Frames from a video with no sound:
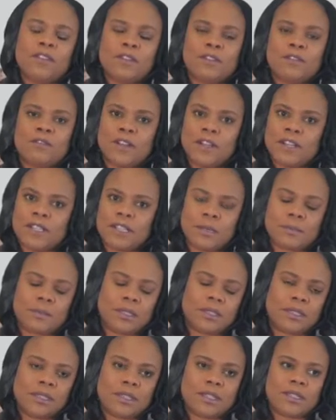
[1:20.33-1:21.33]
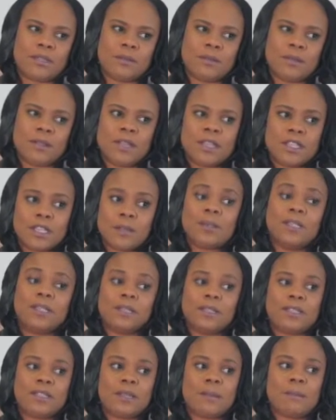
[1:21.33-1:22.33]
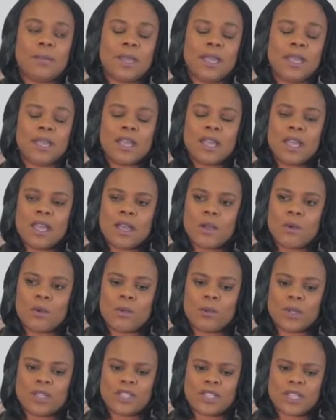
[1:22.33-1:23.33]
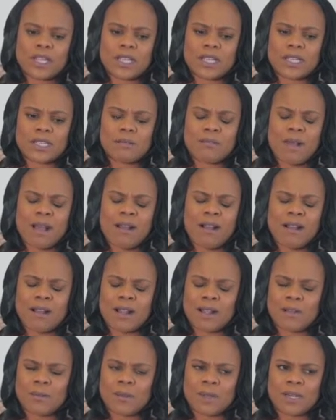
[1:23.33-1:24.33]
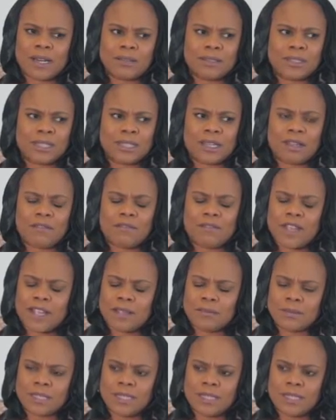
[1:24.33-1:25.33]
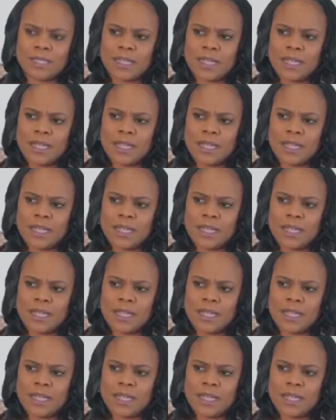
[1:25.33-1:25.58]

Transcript: feel very similarly to me, which is my heart went out to that family.